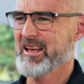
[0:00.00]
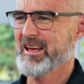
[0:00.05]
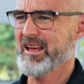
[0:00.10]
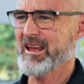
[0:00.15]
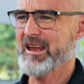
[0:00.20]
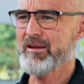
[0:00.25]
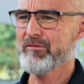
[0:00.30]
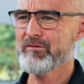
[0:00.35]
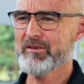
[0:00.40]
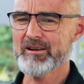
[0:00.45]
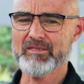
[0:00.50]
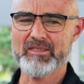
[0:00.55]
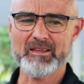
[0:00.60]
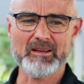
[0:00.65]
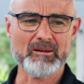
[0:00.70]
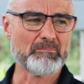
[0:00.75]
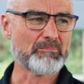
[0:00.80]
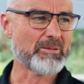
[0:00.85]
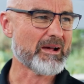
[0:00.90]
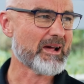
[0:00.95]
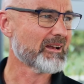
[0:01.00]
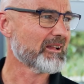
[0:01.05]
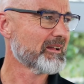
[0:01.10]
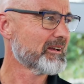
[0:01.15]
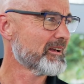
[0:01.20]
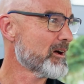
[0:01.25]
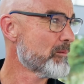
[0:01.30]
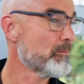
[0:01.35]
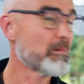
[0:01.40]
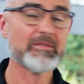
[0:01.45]
Even the pellet
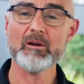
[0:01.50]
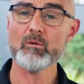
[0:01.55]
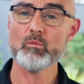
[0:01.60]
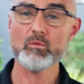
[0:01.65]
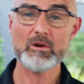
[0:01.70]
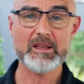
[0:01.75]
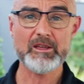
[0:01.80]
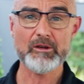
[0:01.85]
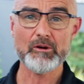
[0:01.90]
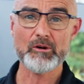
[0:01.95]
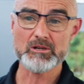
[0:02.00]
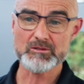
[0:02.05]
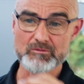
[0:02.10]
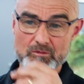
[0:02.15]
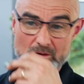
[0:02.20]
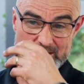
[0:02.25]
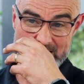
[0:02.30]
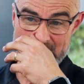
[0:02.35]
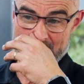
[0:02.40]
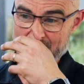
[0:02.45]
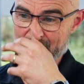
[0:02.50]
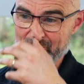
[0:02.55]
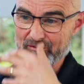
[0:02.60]
lumber that we use, for example,